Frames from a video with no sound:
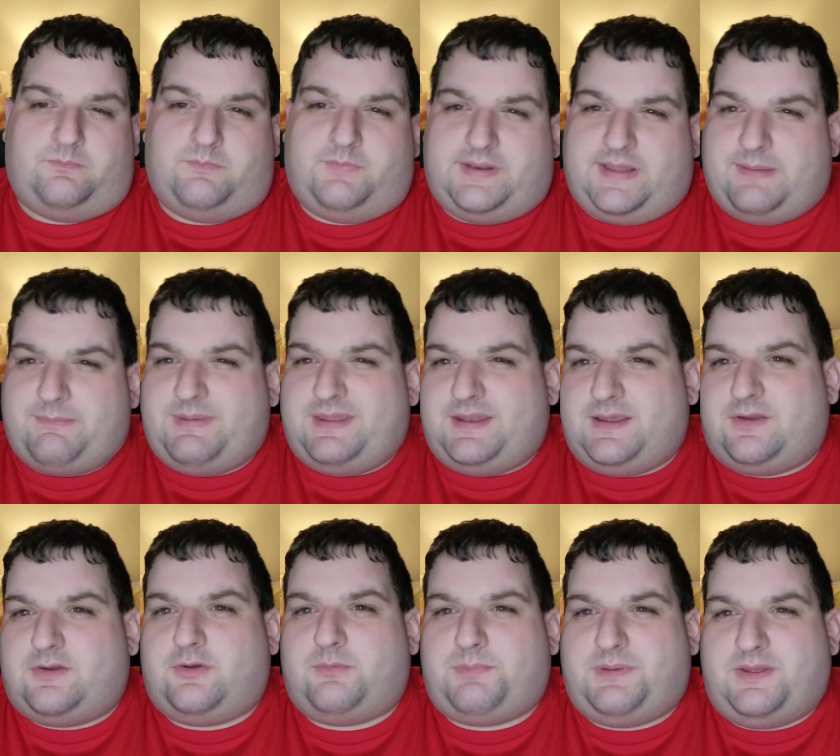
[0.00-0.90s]
But I mean, it
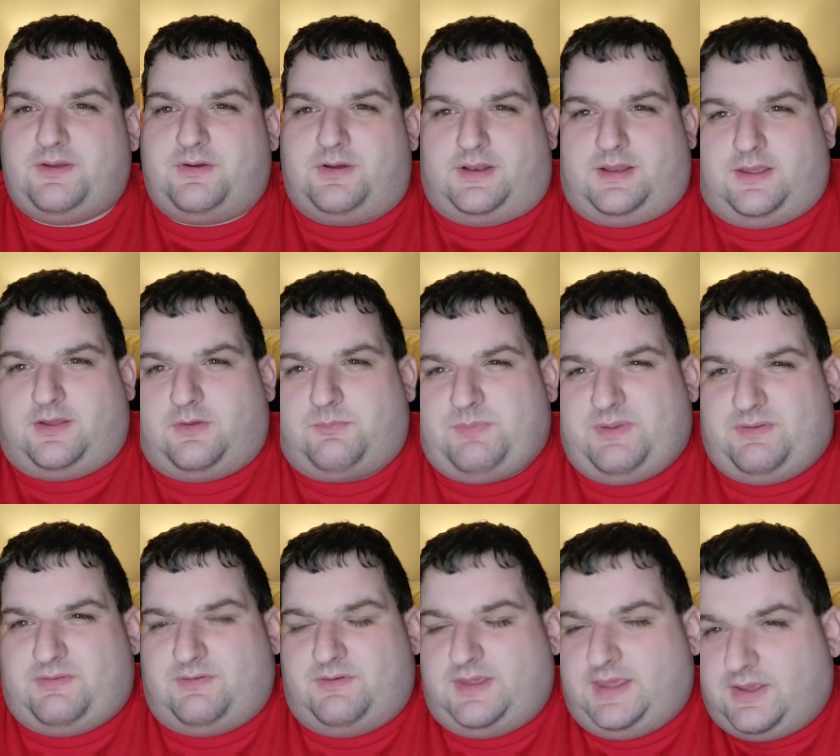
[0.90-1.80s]
could be good. It could be
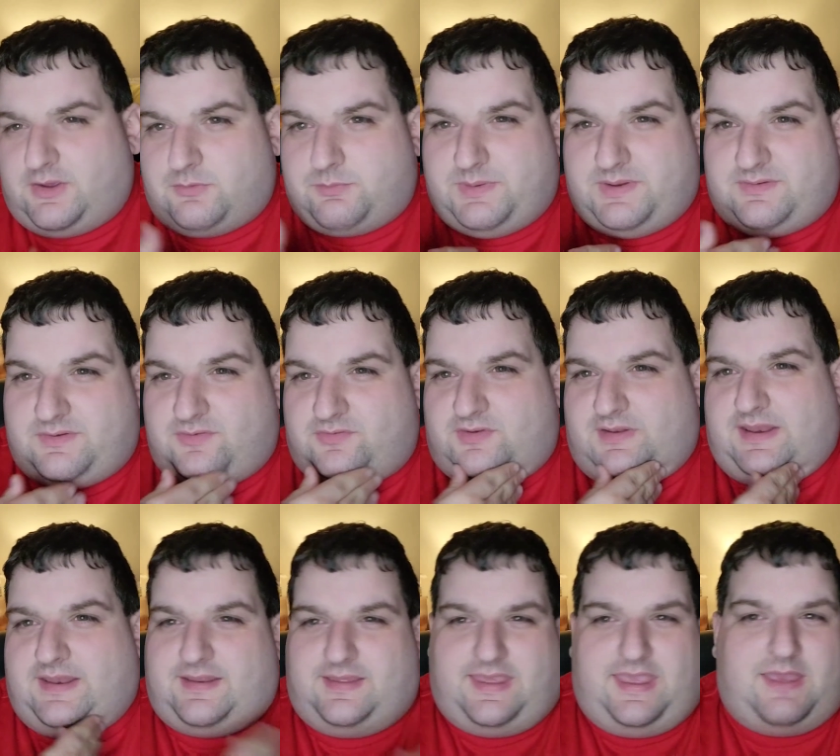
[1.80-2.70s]
it could be decent,
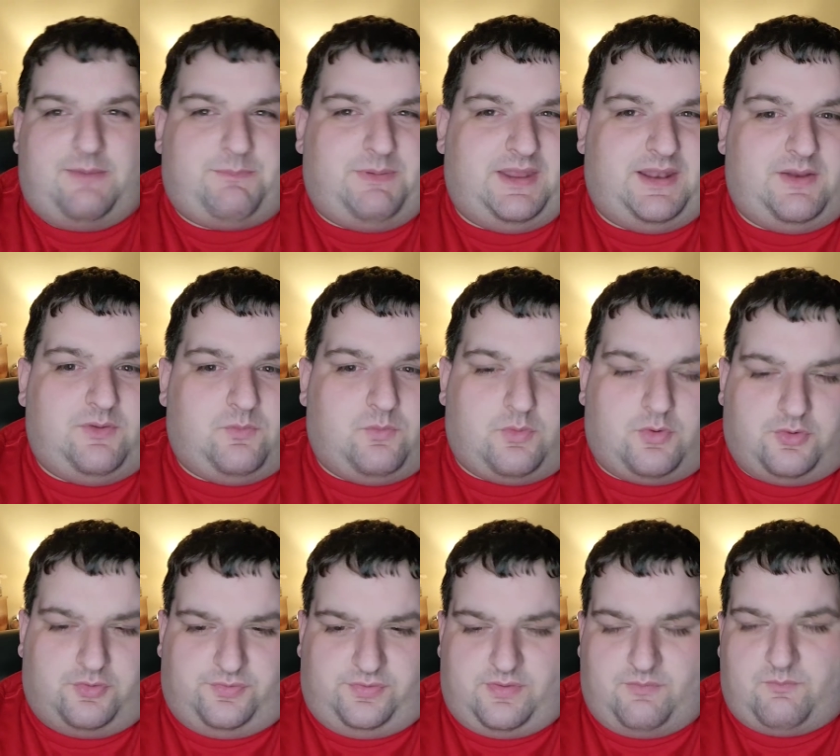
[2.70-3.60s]
and it can't be any
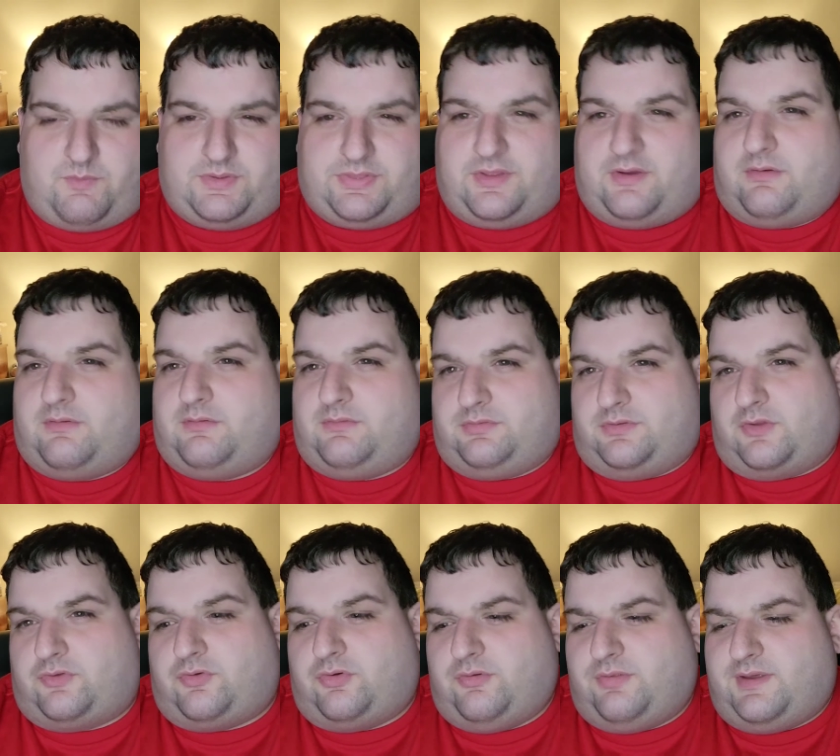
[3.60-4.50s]
worse than what the the
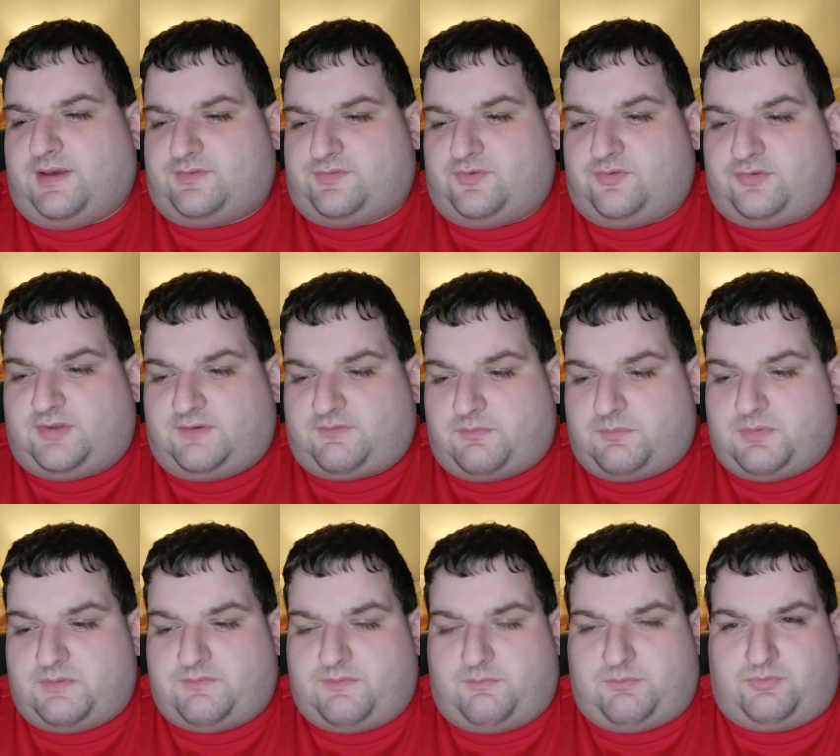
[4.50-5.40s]
2007
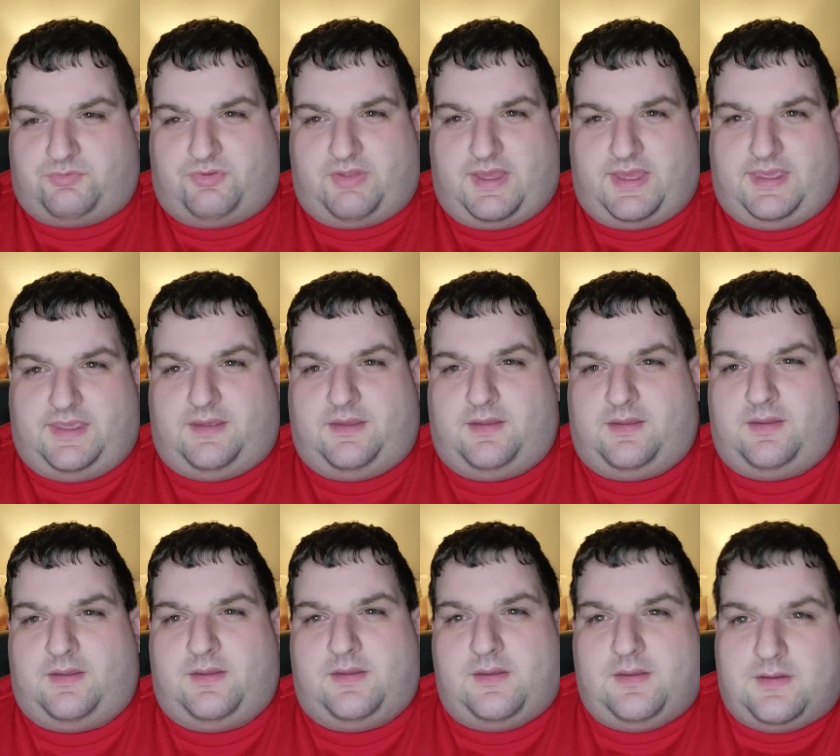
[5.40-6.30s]
movie was like.
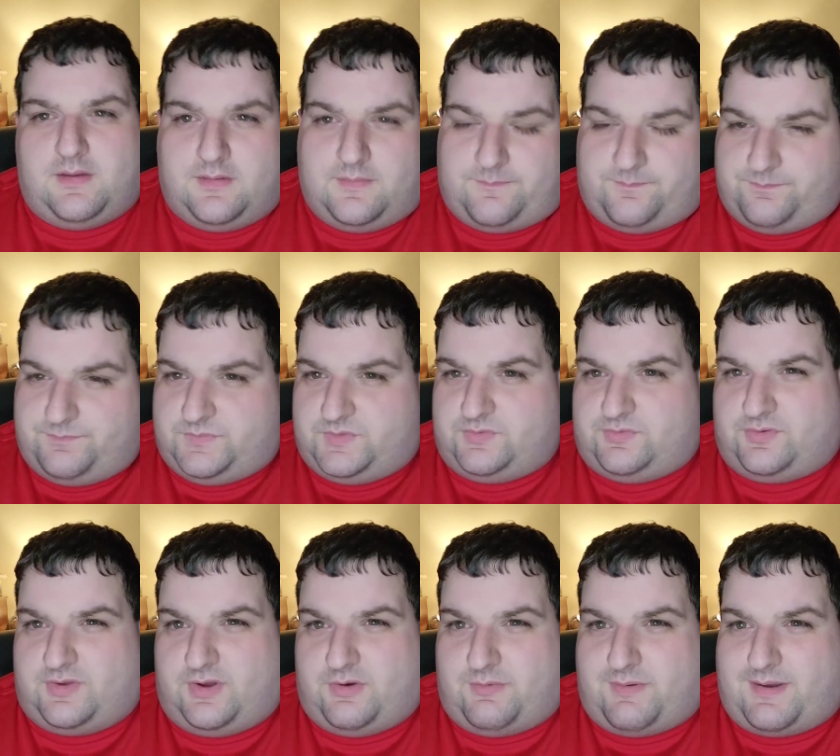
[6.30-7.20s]

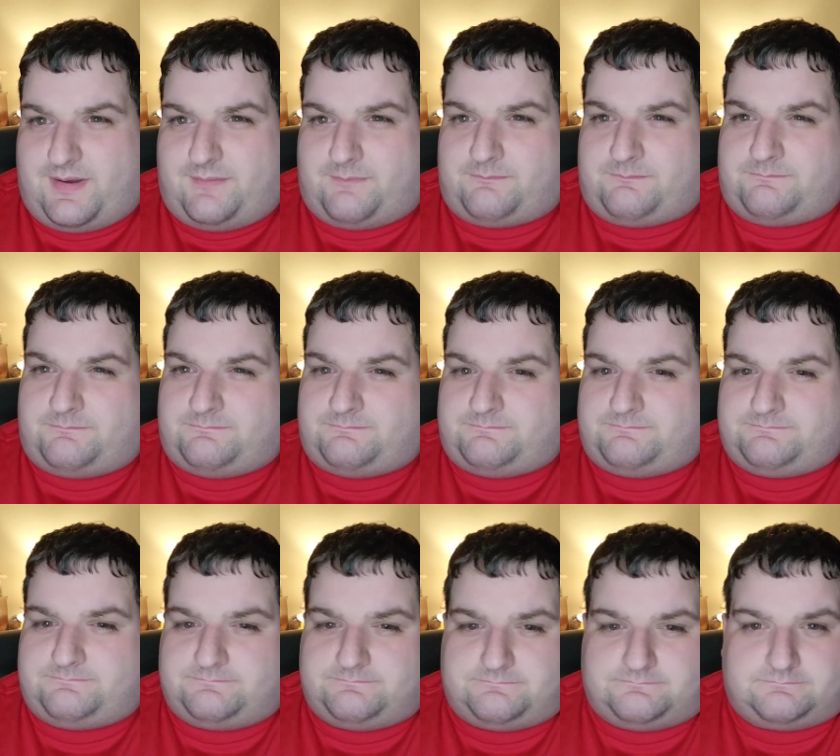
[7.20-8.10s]
So um,
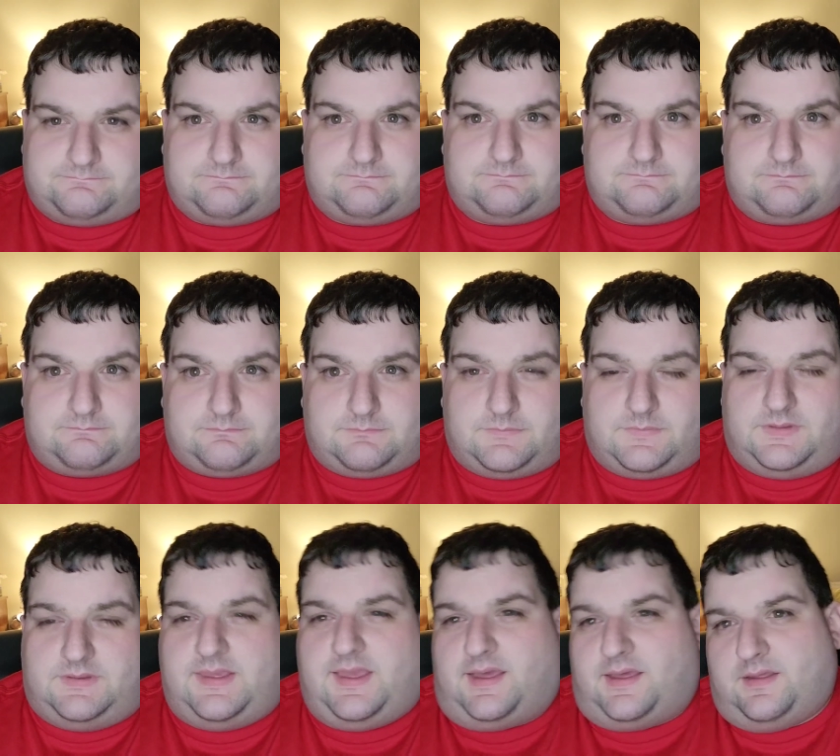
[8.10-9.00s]

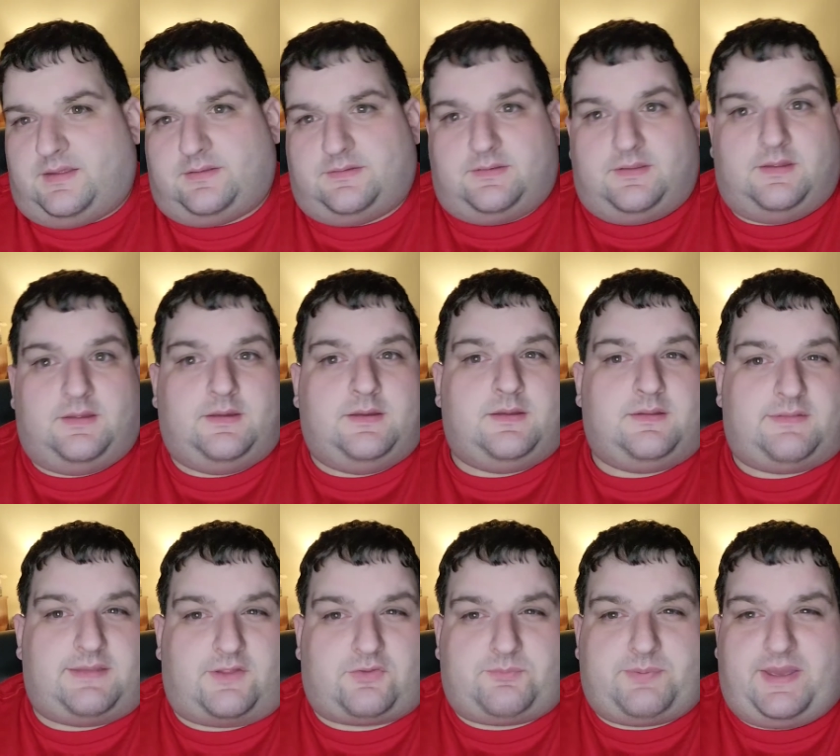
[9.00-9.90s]
yeah,
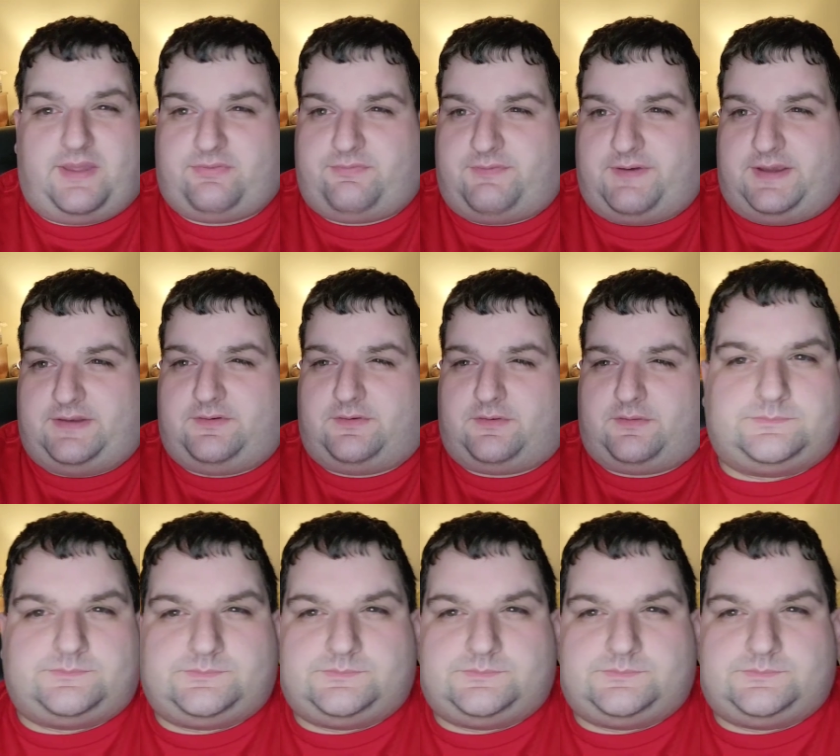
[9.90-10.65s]
that's Pathfinder.